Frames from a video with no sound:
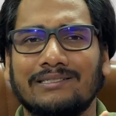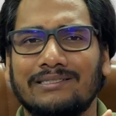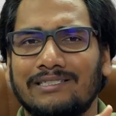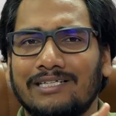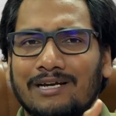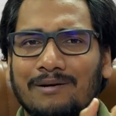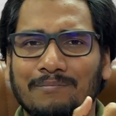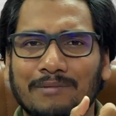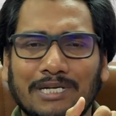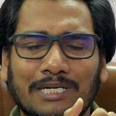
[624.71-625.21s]
there
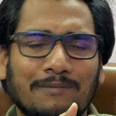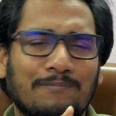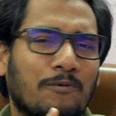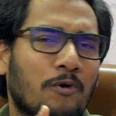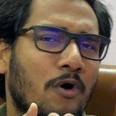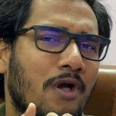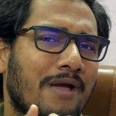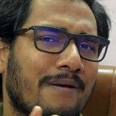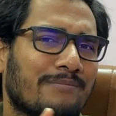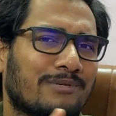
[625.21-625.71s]
are many
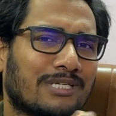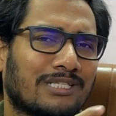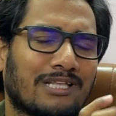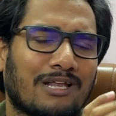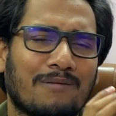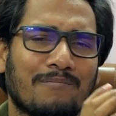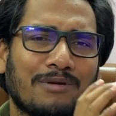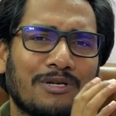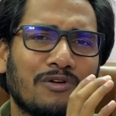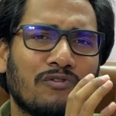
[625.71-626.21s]
poems, and there are
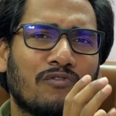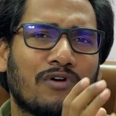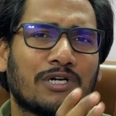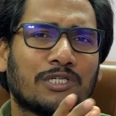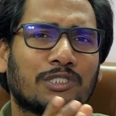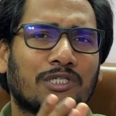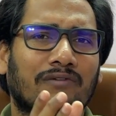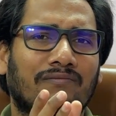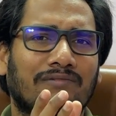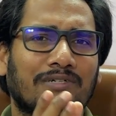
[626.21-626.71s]
many
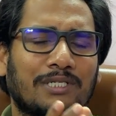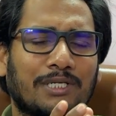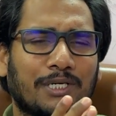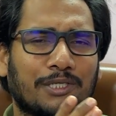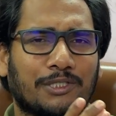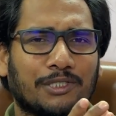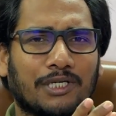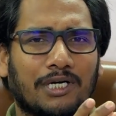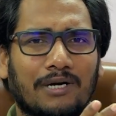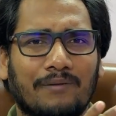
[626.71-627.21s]
works of
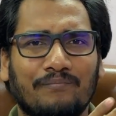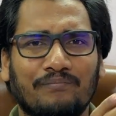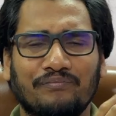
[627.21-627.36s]
literature